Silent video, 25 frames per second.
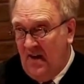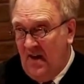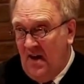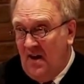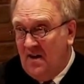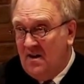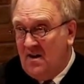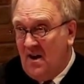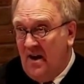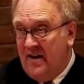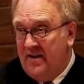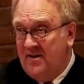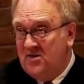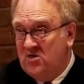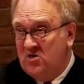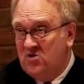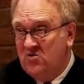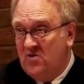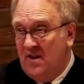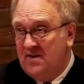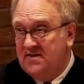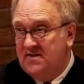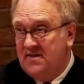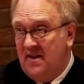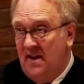God
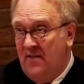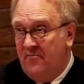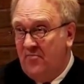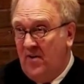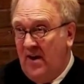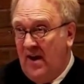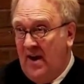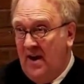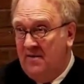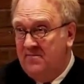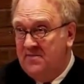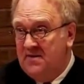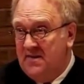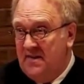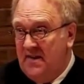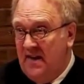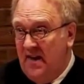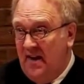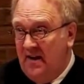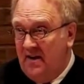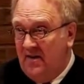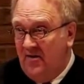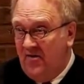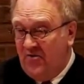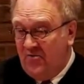instructs Abraham to
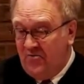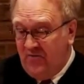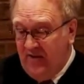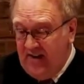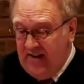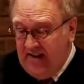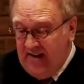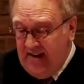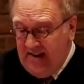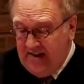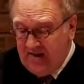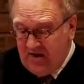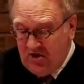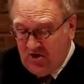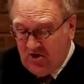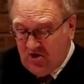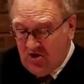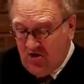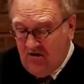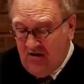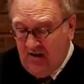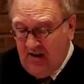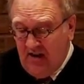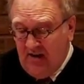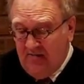take a 3-day
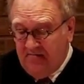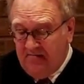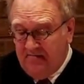journey.